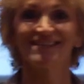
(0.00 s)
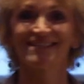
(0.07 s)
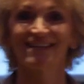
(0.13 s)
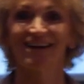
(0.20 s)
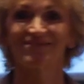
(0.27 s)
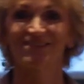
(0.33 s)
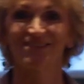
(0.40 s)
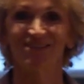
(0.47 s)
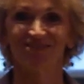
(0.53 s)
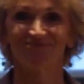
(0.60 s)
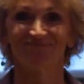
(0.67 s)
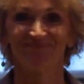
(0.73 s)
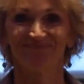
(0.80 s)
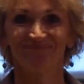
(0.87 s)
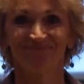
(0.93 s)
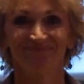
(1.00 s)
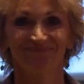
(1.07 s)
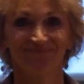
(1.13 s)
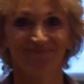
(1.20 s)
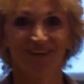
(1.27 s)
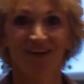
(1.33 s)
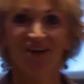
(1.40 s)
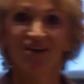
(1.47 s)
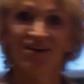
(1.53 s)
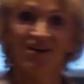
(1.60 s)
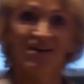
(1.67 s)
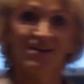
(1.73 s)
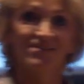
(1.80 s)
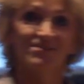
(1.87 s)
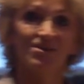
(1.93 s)
of stuff to do.
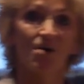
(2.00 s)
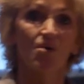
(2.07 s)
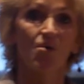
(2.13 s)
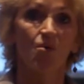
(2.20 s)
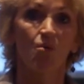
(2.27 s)
So